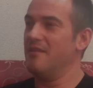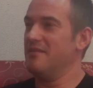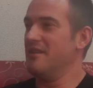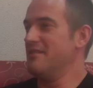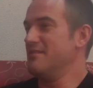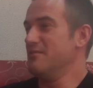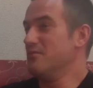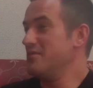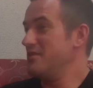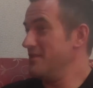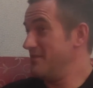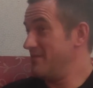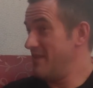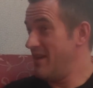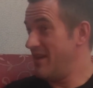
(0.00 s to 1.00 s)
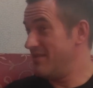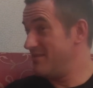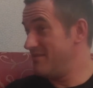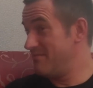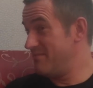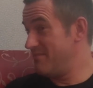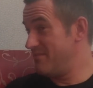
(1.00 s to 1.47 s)
there's an audience for that
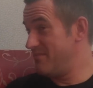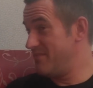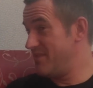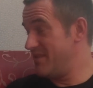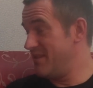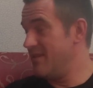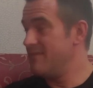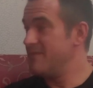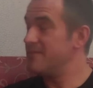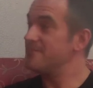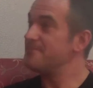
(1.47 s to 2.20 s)
stuff.